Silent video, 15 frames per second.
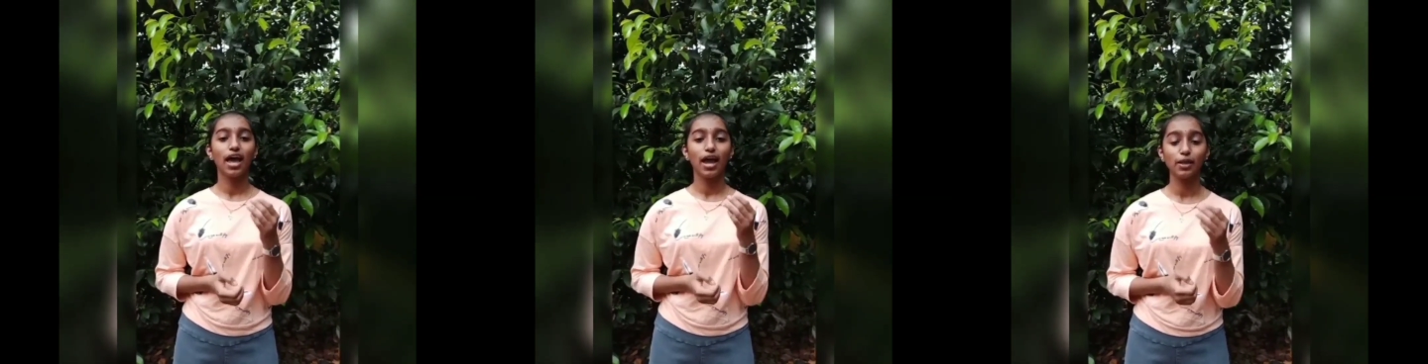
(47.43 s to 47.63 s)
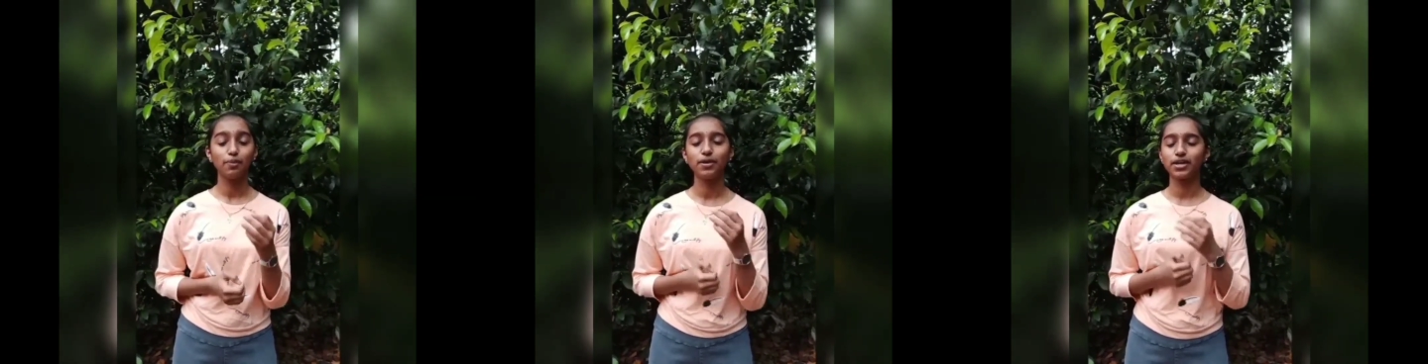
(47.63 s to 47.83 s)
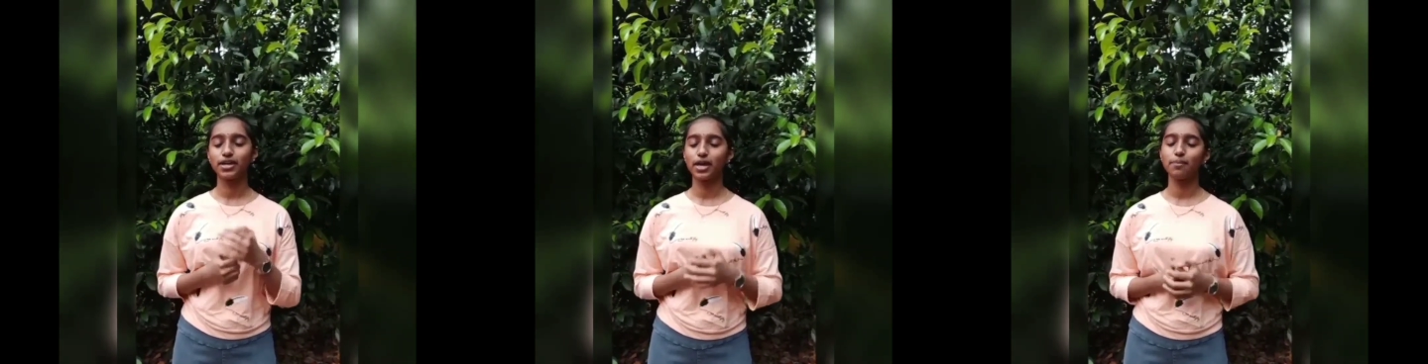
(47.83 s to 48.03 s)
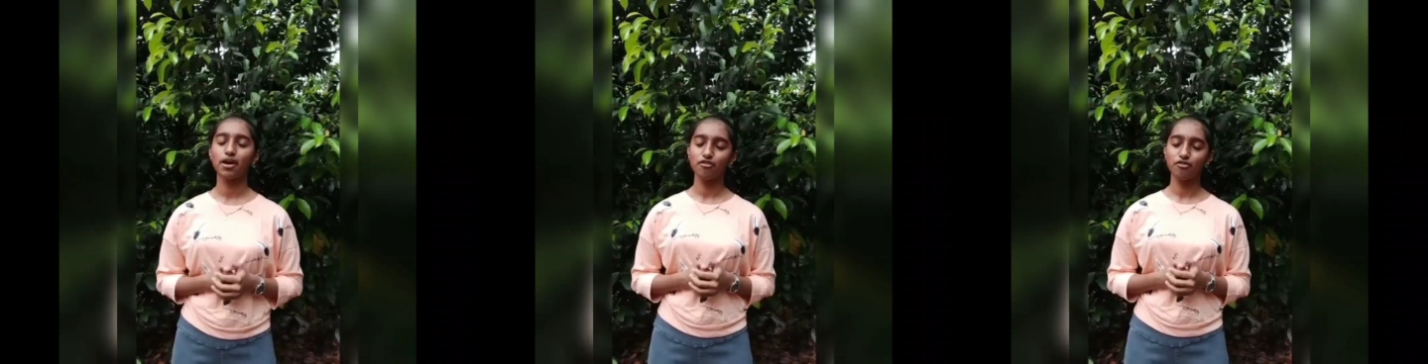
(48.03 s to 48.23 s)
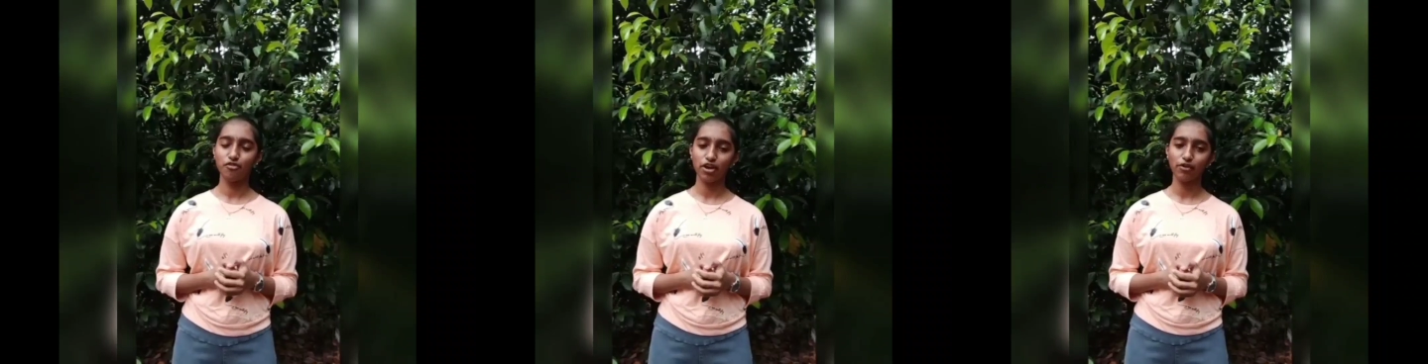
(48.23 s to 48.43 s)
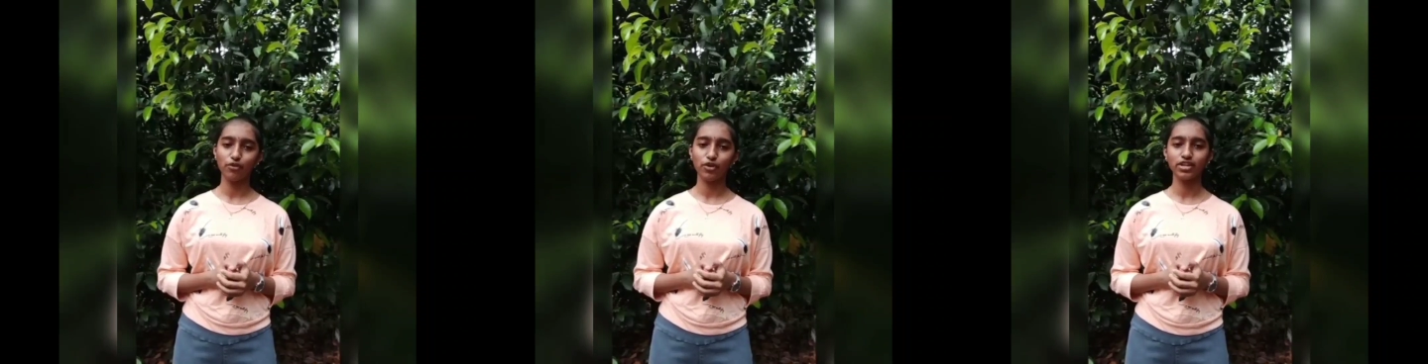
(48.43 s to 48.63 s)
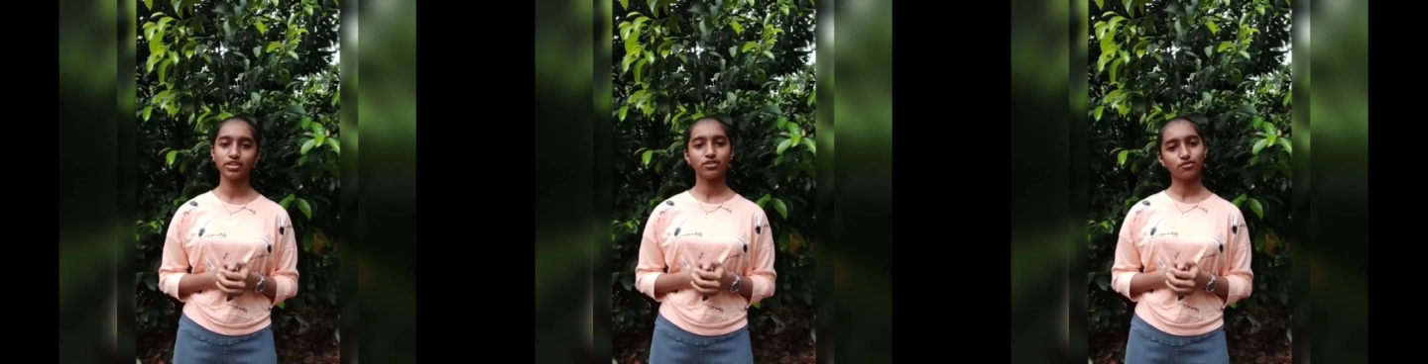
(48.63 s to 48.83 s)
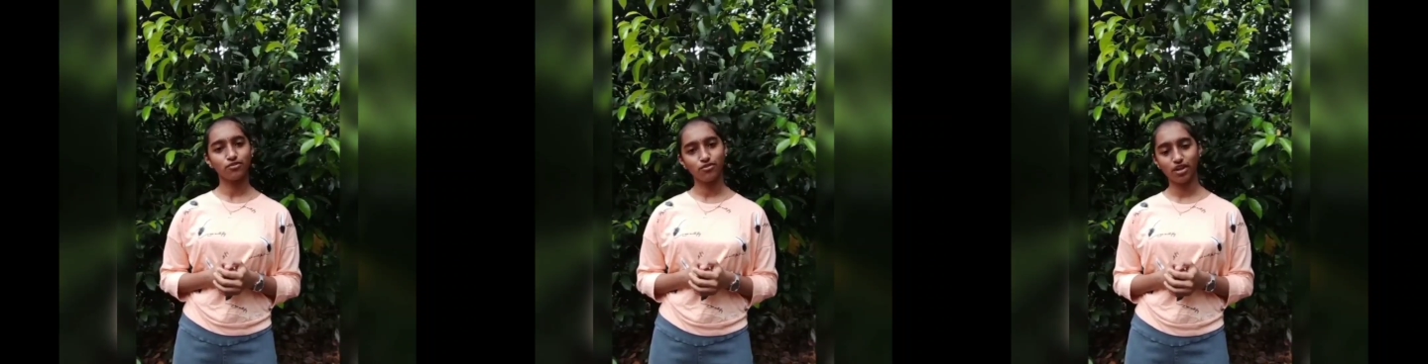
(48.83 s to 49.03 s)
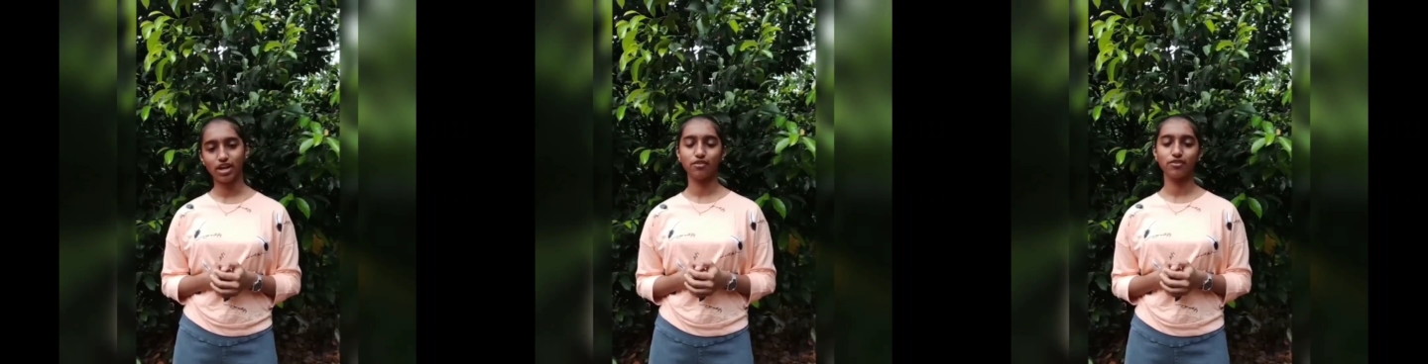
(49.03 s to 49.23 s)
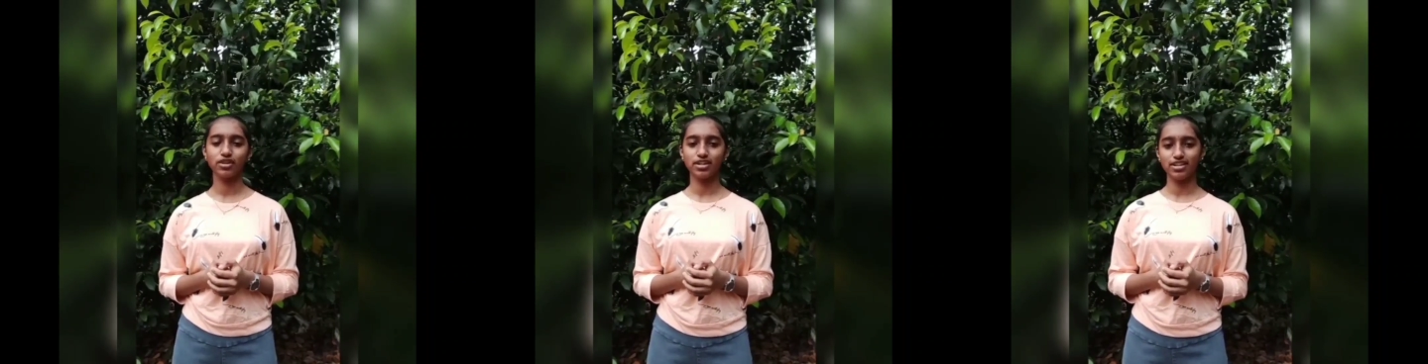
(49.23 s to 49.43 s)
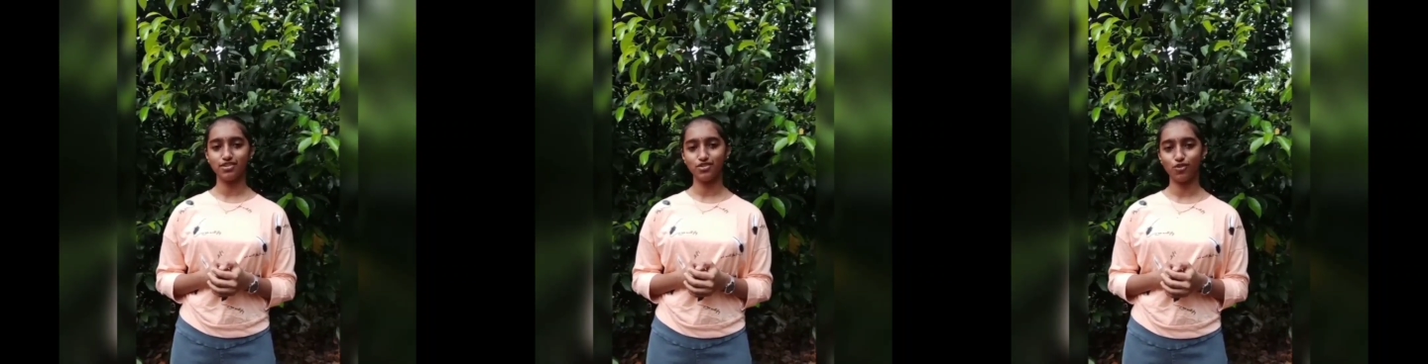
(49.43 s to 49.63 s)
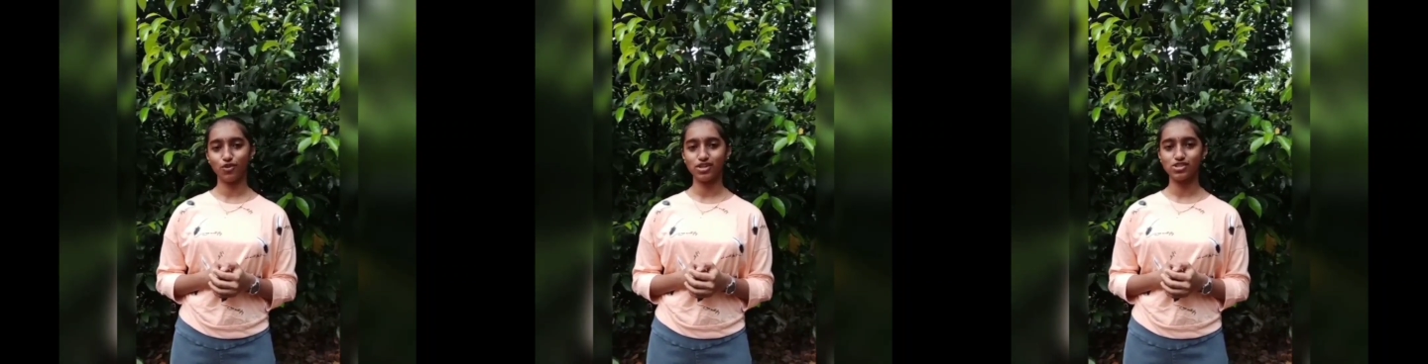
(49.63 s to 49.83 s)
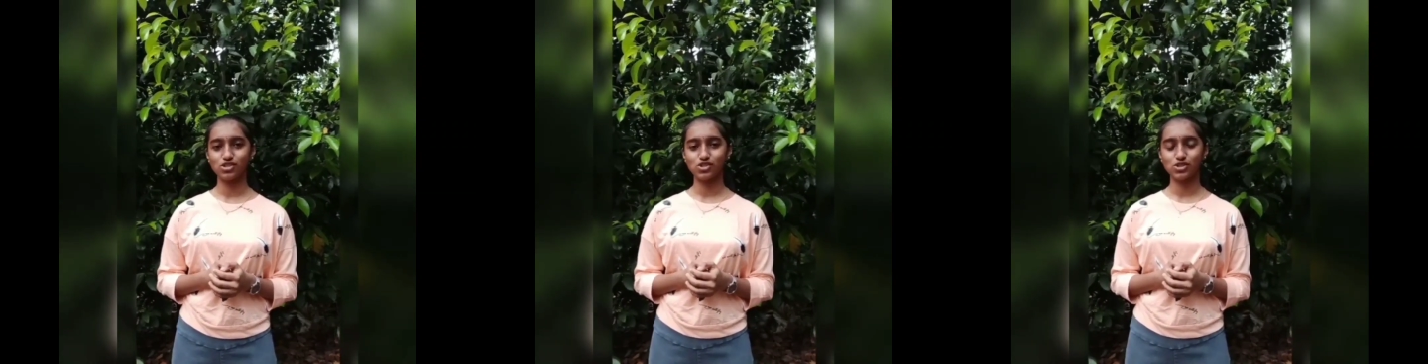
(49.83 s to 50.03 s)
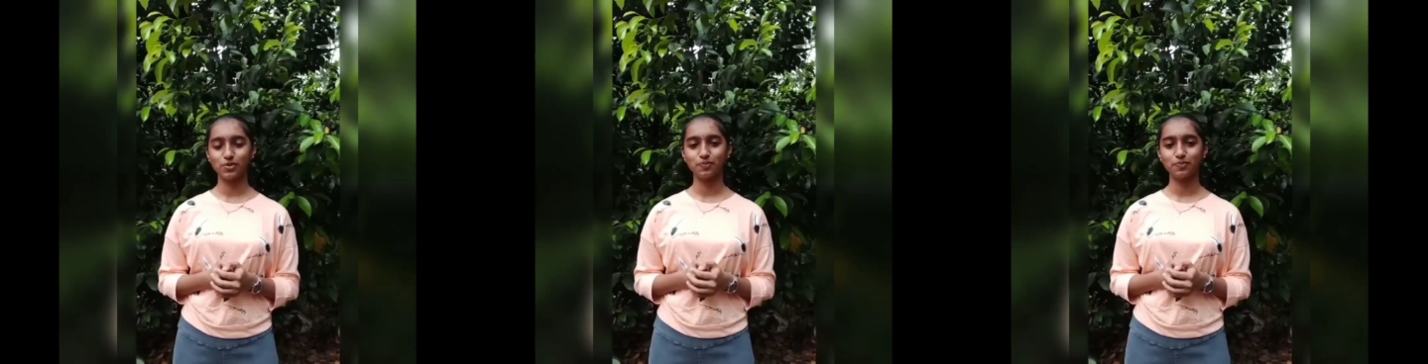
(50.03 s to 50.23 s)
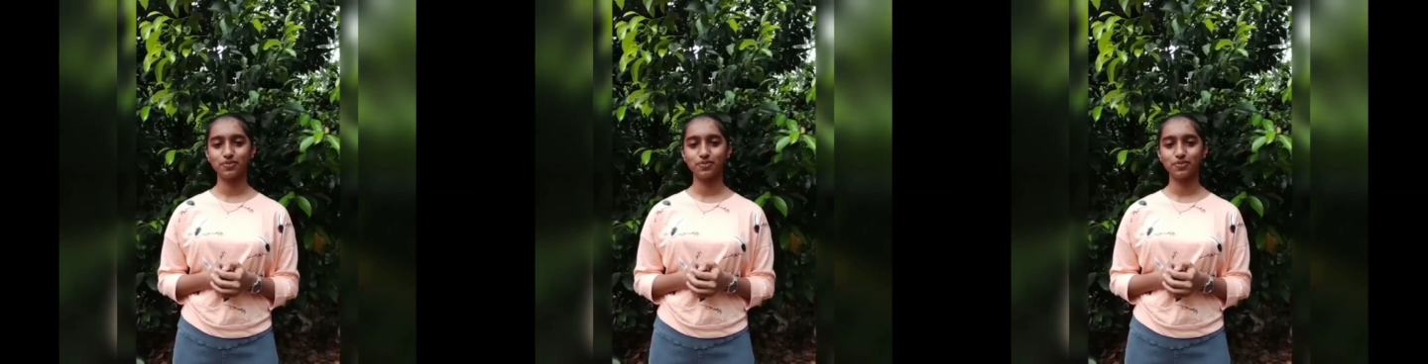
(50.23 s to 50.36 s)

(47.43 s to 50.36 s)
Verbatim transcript: It became a favorite wherever it reached.